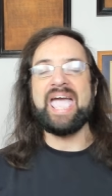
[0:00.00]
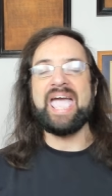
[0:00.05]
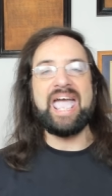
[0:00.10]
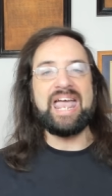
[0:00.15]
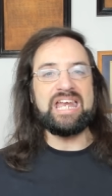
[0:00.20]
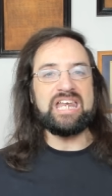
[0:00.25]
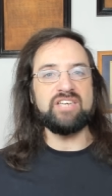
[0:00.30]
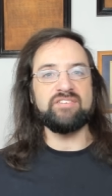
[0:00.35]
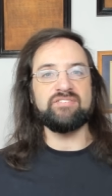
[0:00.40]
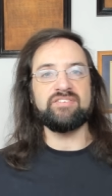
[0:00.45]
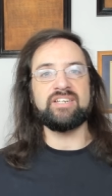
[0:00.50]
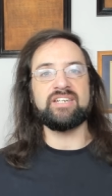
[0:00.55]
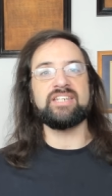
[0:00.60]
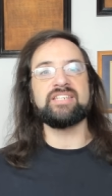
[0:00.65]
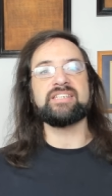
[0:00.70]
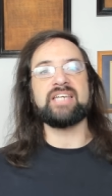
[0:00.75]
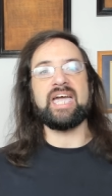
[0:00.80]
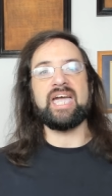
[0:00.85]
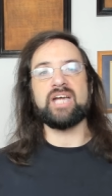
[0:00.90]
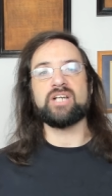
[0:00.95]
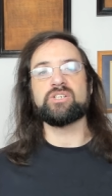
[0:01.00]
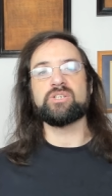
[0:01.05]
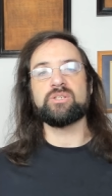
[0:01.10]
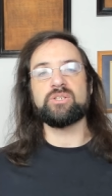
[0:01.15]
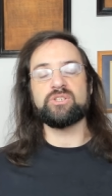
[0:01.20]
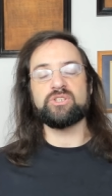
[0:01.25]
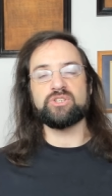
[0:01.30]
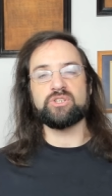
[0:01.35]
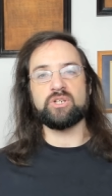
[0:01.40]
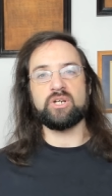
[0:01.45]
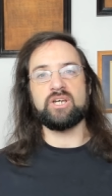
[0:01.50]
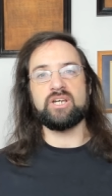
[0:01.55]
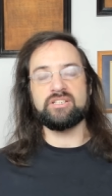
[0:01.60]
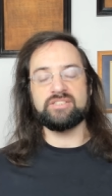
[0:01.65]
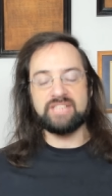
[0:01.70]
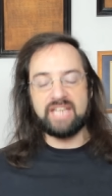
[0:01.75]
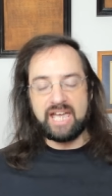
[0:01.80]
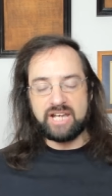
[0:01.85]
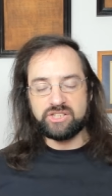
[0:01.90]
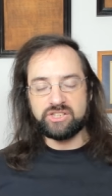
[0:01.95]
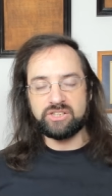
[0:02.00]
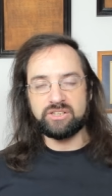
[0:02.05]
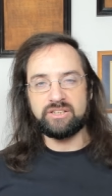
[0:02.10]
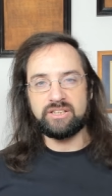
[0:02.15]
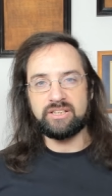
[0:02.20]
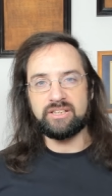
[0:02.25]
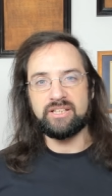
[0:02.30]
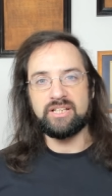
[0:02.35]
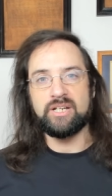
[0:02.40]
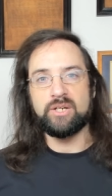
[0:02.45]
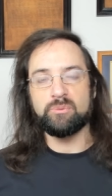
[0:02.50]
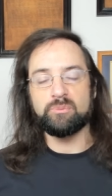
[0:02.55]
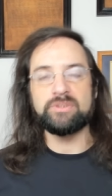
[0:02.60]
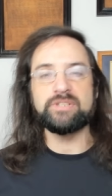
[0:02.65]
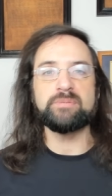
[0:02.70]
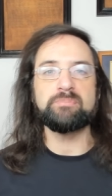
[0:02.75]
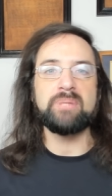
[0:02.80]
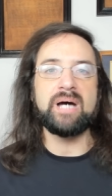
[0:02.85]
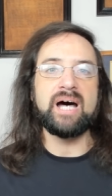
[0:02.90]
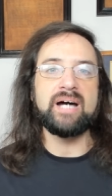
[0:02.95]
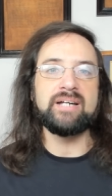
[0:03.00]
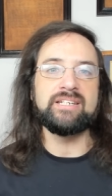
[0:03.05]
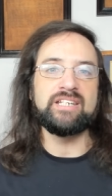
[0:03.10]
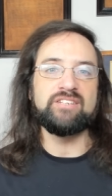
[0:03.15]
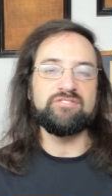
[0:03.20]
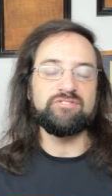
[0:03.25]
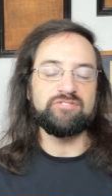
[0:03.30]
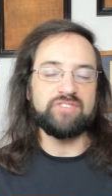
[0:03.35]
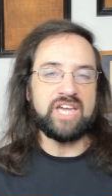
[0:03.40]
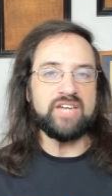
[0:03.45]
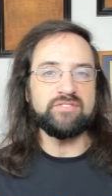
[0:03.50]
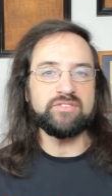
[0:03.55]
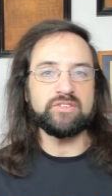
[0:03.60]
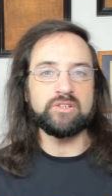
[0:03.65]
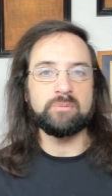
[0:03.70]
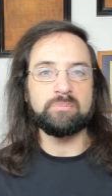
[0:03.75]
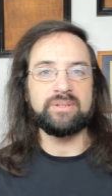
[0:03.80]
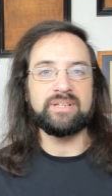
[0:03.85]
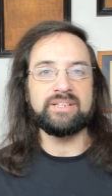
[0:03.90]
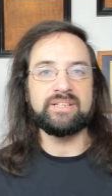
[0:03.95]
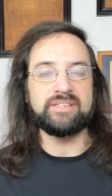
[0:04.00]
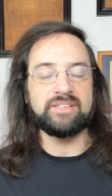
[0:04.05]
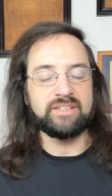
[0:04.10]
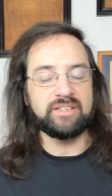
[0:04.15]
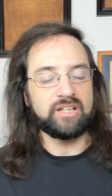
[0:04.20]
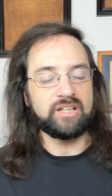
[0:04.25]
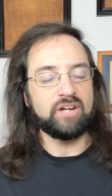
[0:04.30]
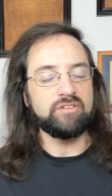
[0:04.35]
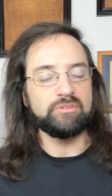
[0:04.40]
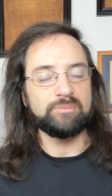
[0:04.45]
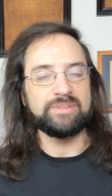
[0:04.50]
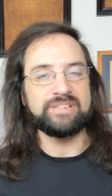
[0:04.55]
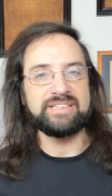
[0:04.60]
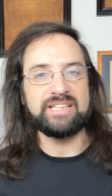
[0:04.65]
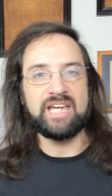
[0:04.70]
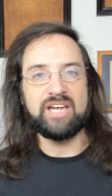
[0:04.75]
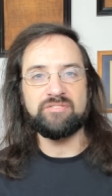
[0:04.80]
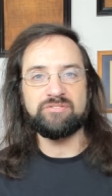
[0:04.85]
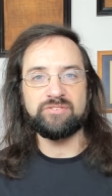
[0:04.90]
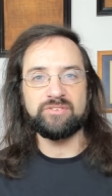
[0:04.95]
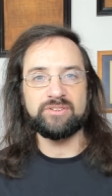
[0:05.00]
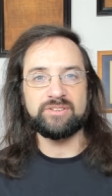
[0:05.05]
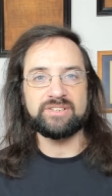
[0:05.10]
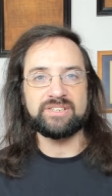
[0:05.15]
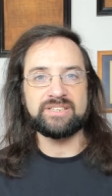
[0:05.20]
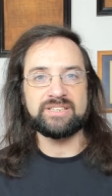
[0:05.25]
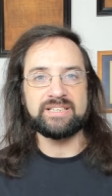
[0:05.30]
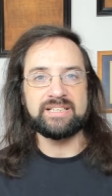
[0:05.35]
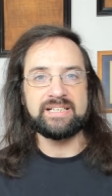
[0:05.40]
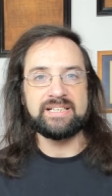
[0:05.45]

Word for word: any of it is actually, is actually responding favorably to the government's efforts,